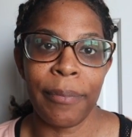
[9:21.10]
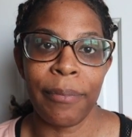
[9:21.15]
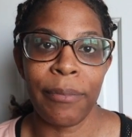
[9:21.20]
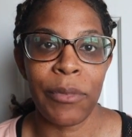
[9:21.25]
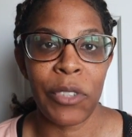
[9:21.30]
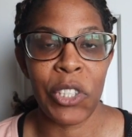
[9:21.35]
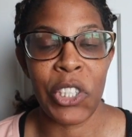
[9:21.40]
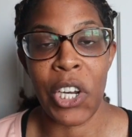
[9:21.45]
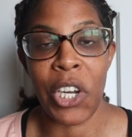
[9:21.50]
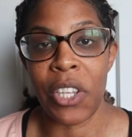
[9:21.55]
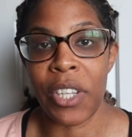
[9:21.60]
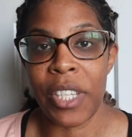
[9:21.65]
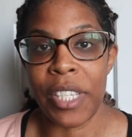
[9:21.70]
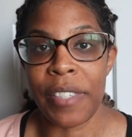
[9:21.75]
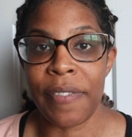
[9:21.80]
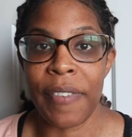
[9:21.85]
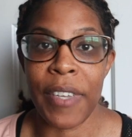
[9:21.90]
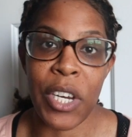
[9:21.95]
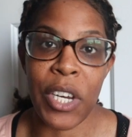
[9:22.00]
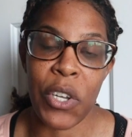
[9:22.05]
Share
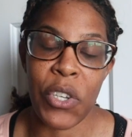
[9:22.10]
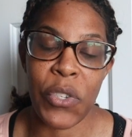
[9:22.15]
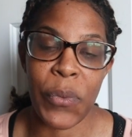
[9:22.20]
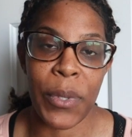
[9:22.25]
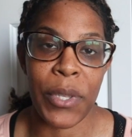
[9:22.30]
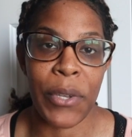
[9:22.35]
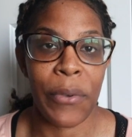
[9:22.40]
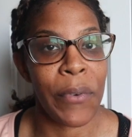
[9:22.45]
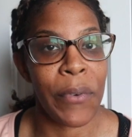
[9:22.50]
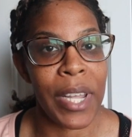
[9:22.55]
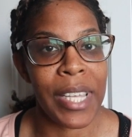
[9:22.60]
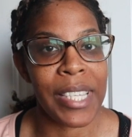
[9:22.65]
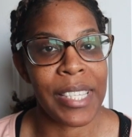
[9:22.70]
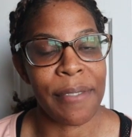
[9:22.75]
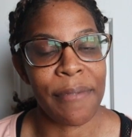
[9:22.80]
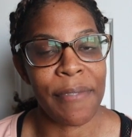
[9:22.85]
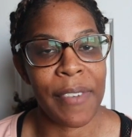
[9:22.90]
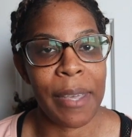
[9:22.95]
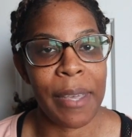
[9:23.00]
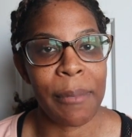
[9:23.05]
these videos with your friends
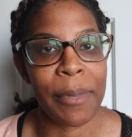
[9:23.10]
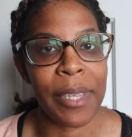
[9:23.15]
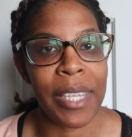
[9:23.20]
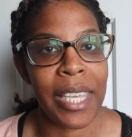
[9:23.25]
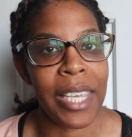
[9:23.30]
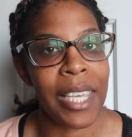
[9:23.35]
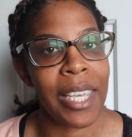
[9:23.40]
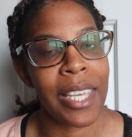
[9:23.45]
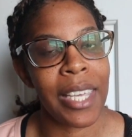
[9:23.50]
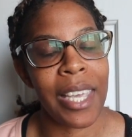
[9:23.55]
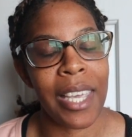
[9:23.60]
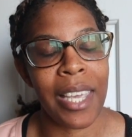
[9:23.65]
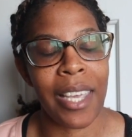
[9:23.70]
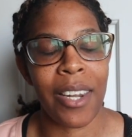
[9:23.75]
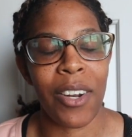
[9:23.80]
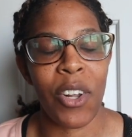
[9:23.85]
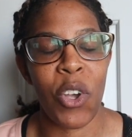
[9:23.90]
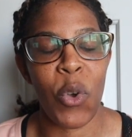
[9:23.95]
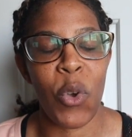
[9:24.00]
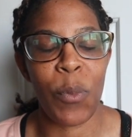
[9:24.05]
and family,
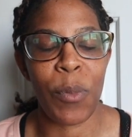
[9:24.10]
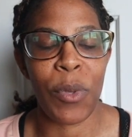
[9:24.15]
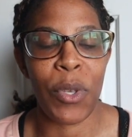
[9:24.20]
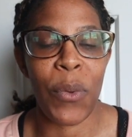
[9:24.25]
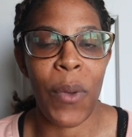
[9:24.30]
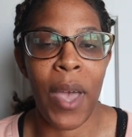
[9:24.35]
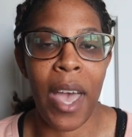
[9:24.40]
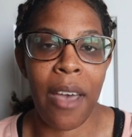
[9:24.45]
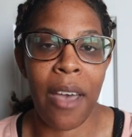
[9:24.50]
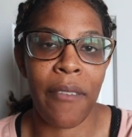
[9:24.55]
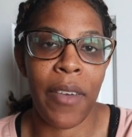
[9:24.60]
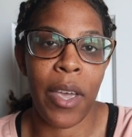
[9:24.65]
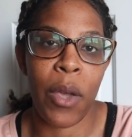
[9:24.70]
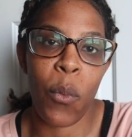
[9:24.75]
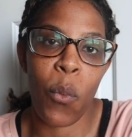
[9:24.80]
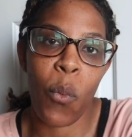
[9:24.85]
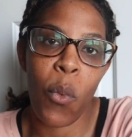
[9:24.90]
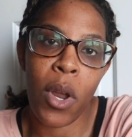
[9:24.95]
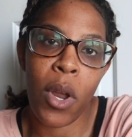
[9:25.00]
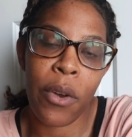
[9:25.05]
and hope you have a
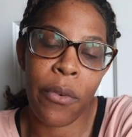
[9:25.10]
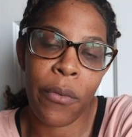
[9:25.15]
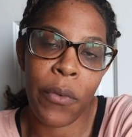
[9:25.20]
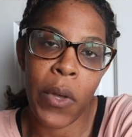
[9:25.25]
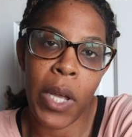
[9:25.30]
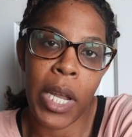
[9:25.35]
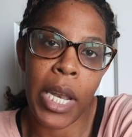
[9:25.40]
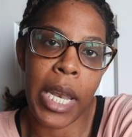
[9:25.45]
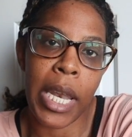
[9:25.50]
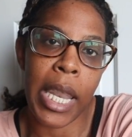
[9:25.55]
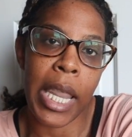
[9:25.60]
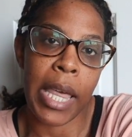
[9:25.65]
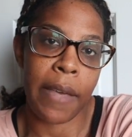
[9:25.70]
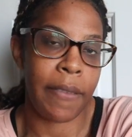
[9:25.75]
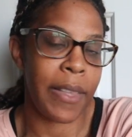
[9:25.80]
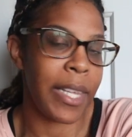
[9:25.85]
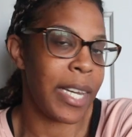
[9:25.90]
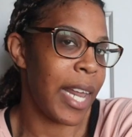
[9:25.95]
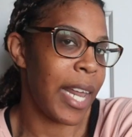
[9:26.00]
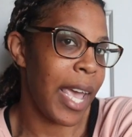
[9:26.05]
wonderful and
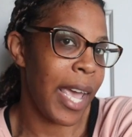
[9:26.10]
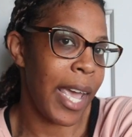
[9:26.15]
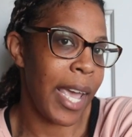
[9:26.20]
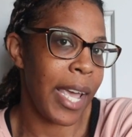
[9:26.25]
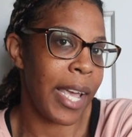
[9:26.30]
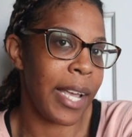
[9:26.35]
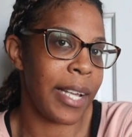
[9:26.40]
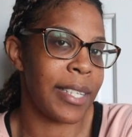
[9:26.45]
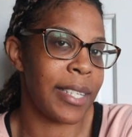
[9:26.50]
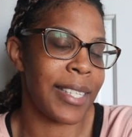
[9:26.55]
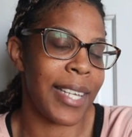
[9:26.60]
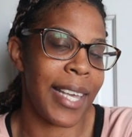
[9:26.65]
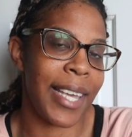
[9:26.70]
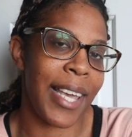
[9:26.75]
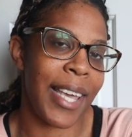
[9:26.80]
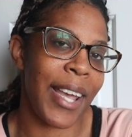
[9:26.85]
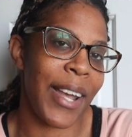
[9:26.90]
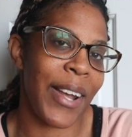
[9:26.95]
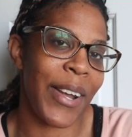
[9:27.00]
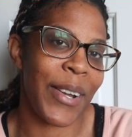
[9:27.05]
lovely day. Take
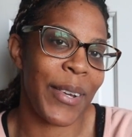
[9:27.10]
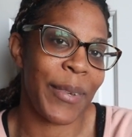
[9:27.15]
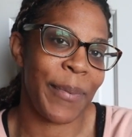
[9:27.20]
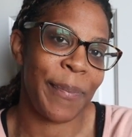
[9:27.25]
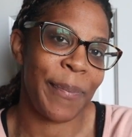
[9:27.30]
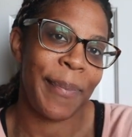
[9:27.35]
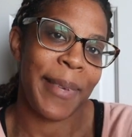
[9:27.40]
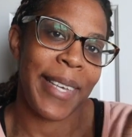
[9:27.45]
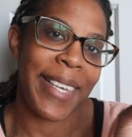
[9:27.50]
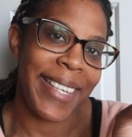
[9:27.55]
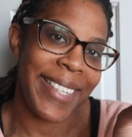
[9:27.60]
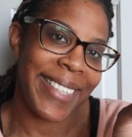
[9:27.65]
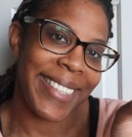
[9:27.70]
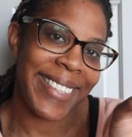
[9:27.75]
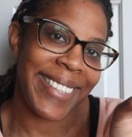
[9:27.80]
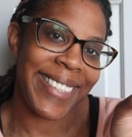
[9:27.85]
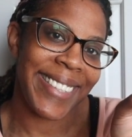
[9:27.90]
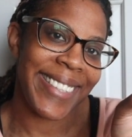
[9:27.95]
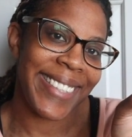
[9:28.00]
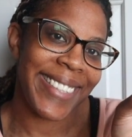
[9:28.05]
care. Peace.